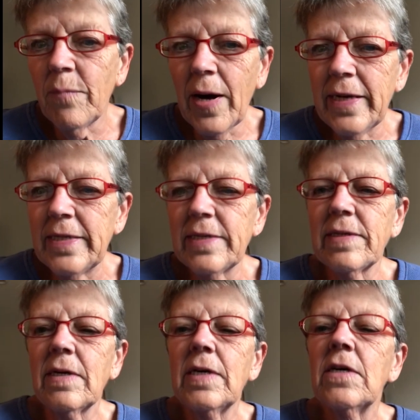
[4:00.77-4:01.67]
my
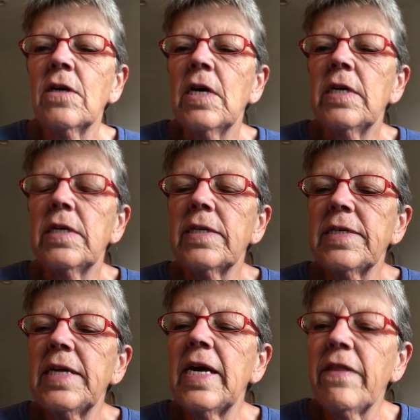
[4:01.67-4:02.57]
desire to
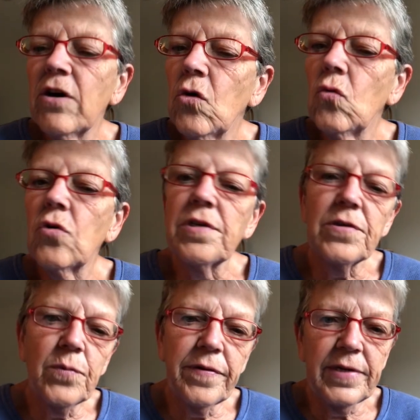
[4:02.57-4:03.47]
stay the
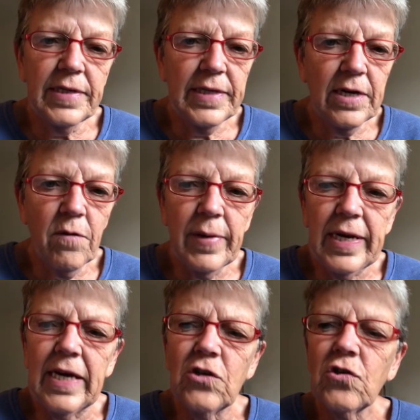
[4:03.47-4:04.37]
course with
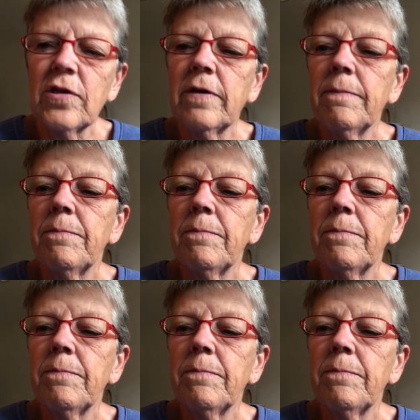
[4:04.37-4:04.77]
determination.